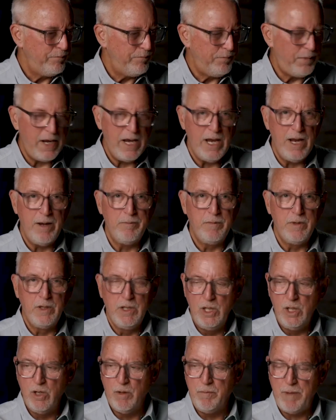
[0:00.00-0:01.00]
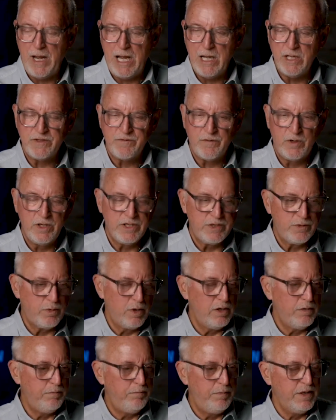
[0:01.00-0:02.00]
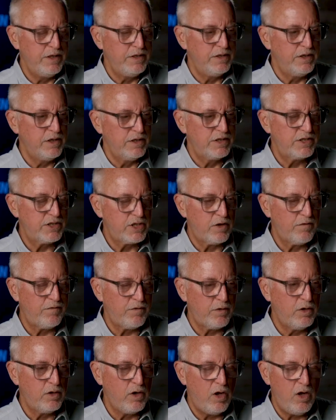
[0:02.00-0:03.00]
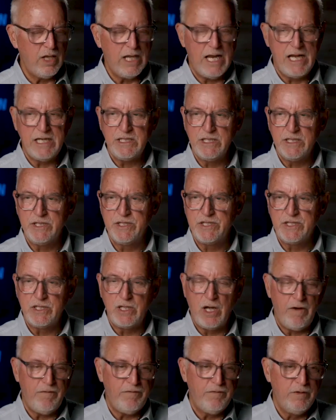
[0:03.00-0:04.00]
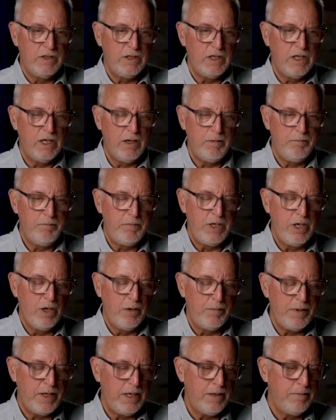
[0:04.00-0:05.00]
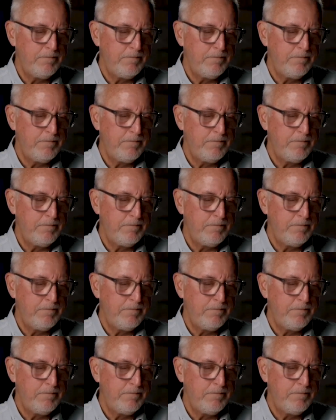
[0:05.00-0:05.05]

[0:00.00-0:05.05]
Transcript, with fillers: Bam, you know, Palos Verdes, where had been surfer and all that stuff and uh, POP.